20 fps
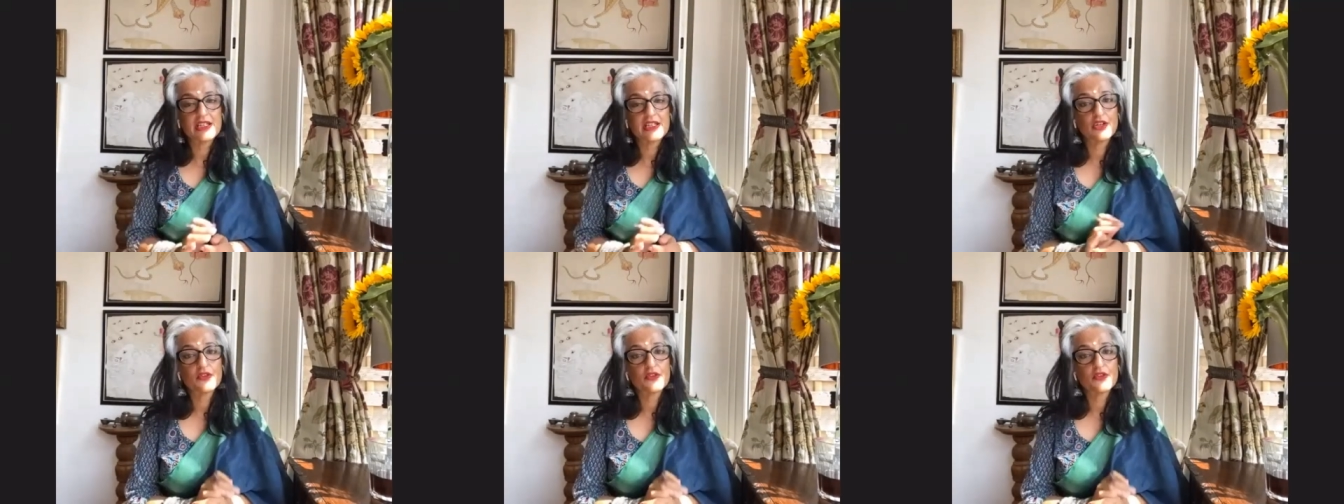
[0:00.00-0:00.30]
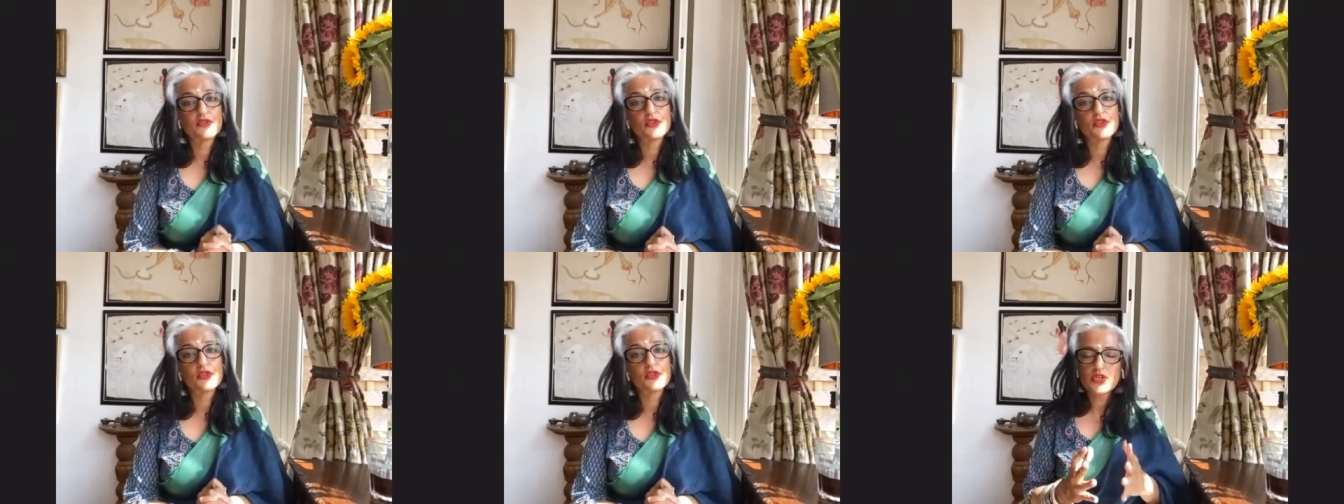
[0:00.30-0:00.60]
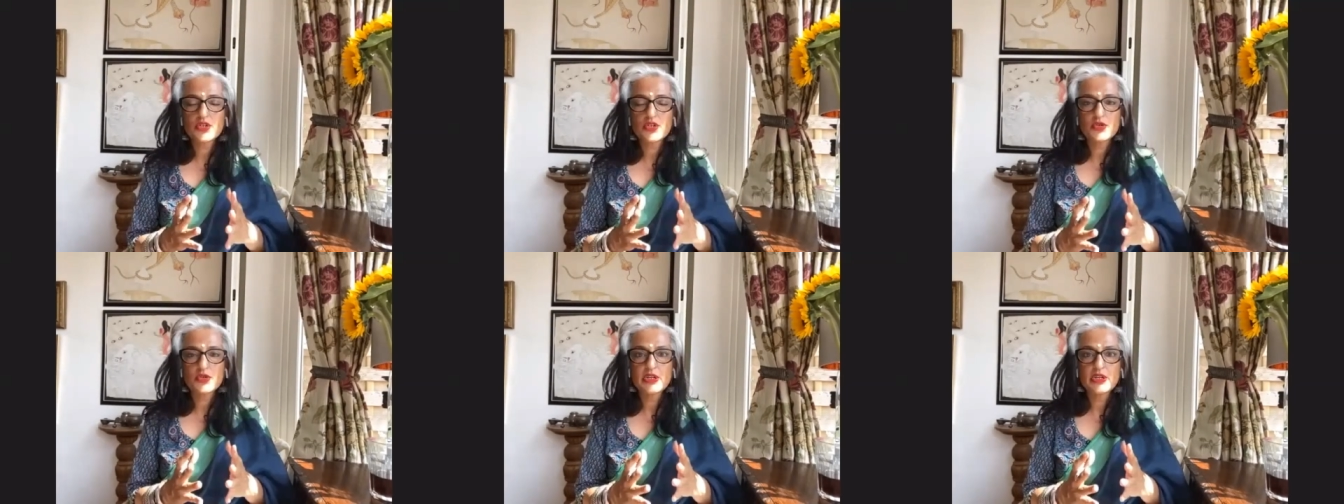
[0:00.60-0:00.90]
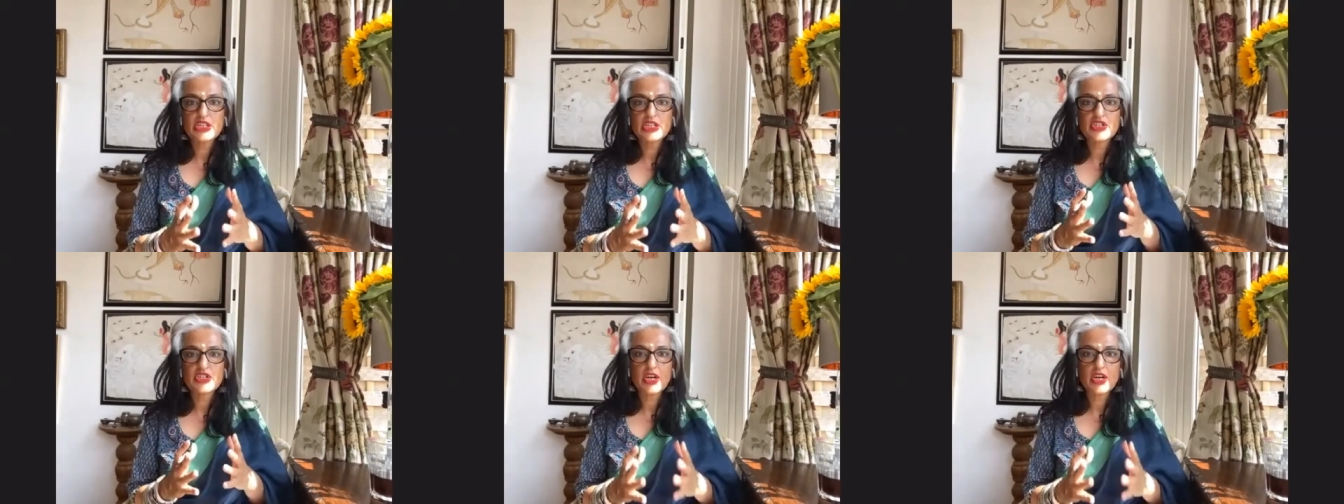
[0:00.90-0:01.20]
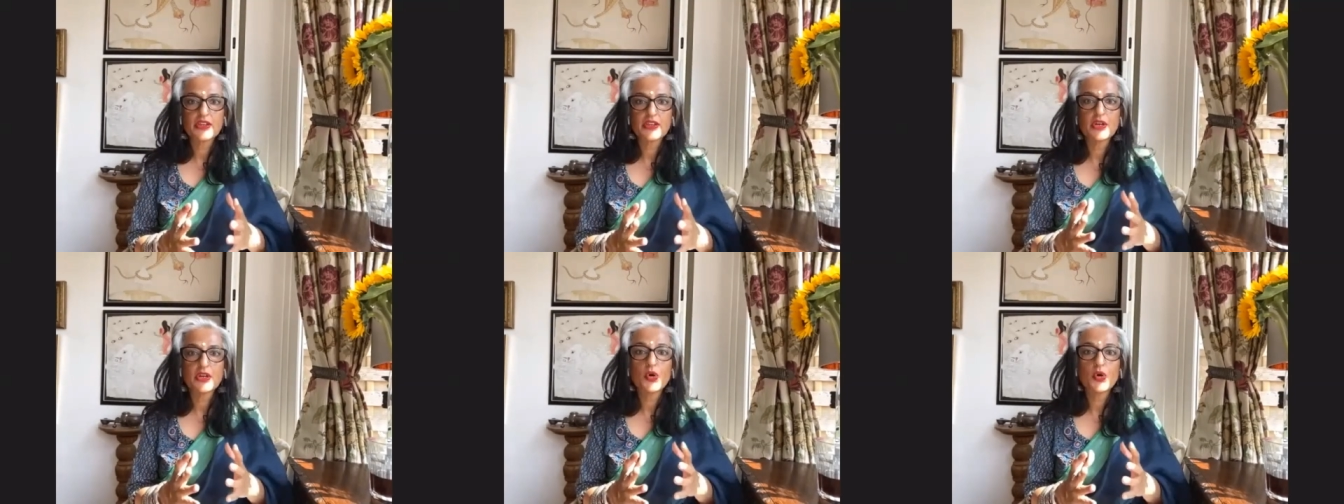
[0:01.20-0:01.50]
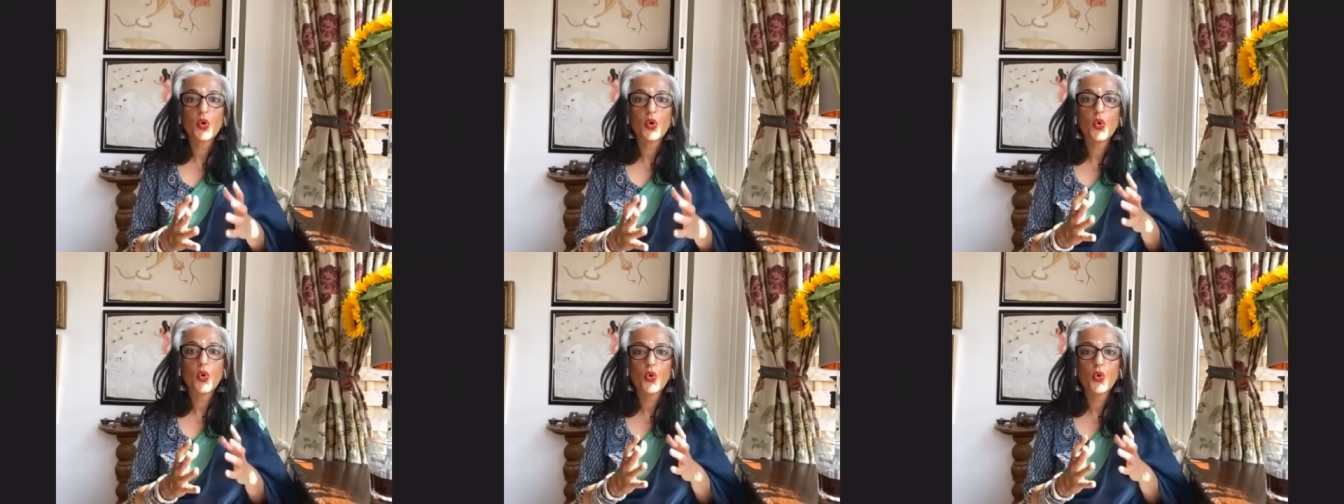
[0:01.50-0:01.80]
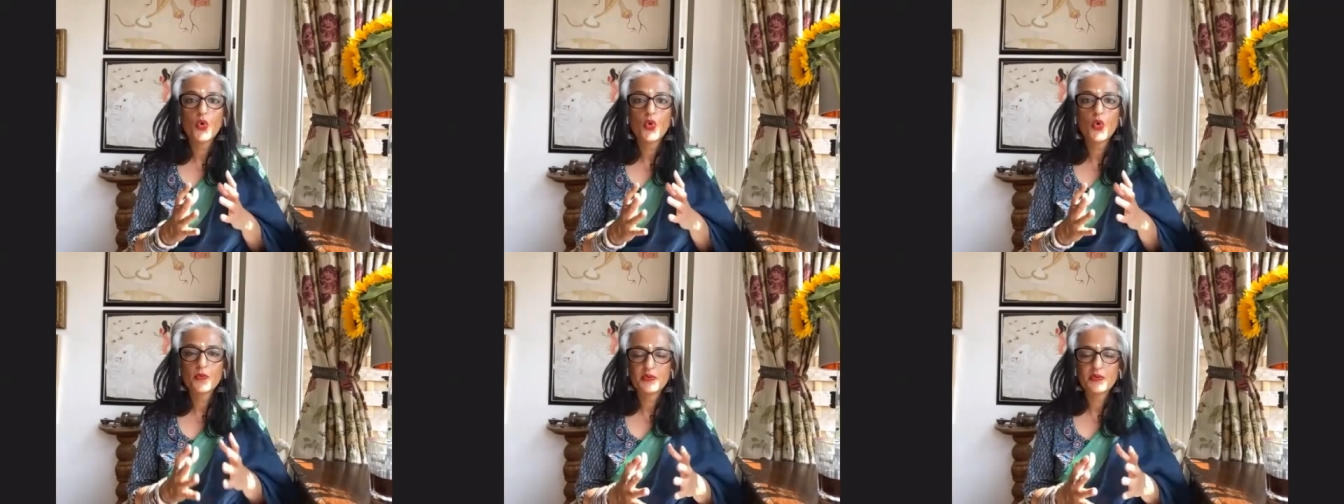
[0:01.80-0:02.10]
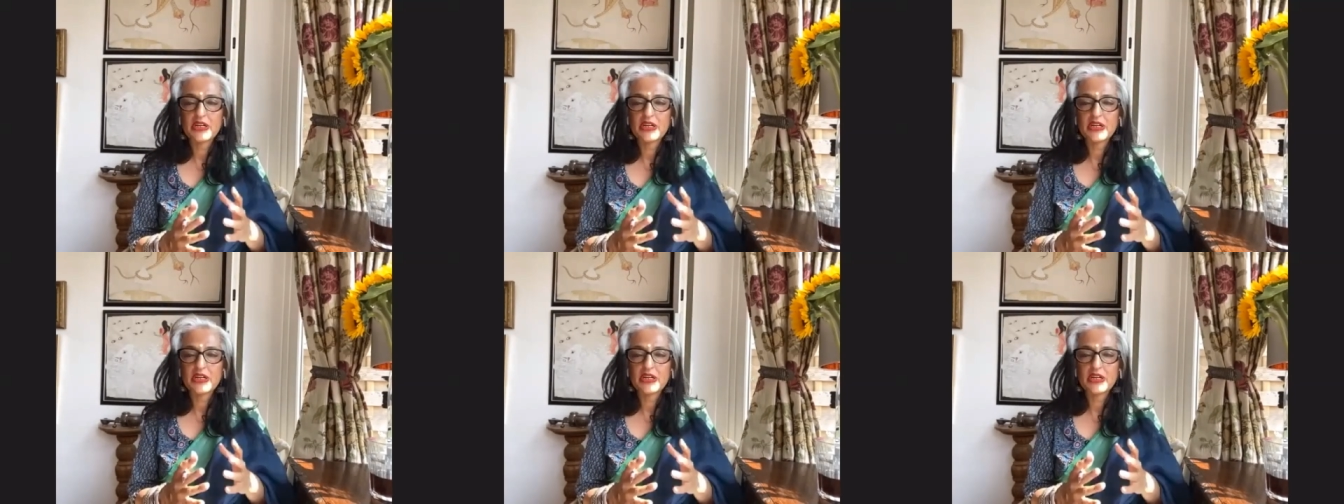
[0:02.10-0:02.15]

Talk to each other openly. If you're